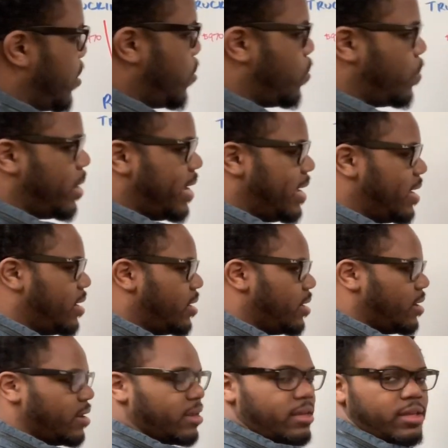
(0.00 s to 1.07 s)
wait
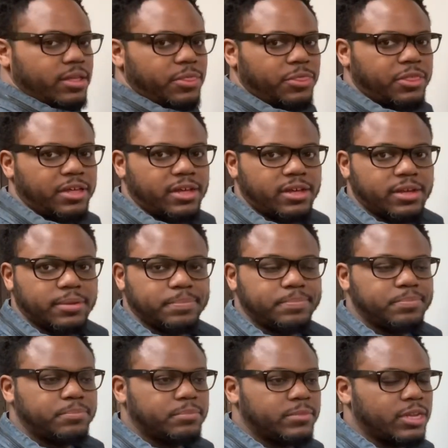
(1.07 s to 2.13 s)
the
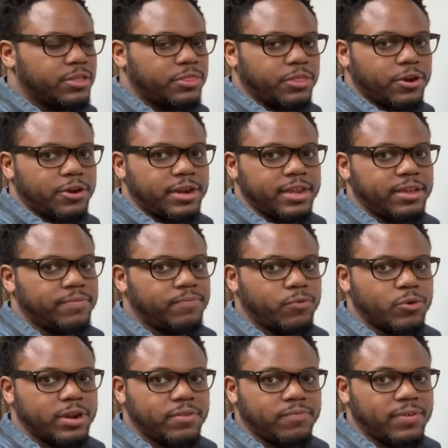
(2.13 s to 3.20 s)
30,
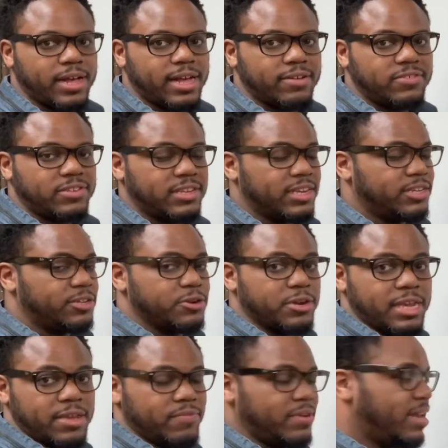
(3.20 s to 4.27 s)
45, 60, or
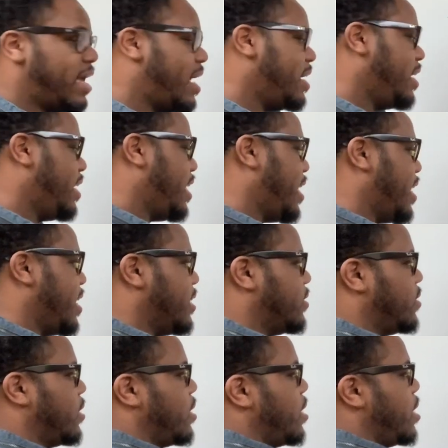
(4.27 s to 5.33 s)
even 90 days
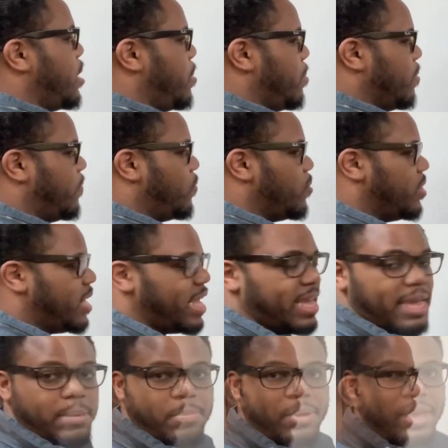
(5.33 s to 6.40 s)
before they
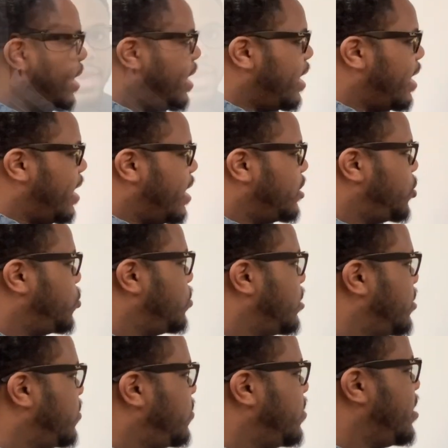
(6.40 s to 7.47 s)
get paid. As you
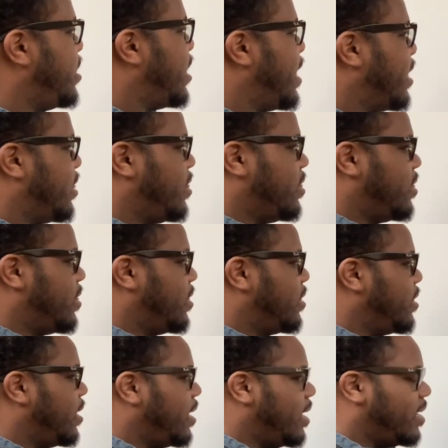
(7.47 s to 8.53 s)
can see, like,
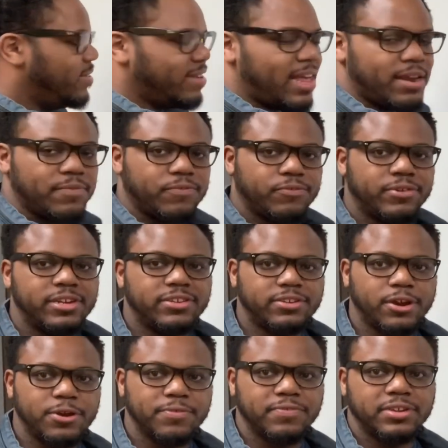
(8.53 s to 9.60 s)
it's not a free
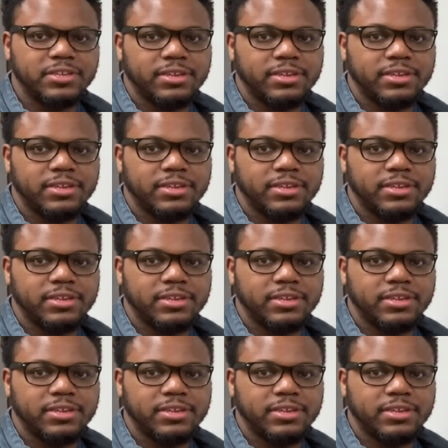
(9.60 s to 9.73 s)
service to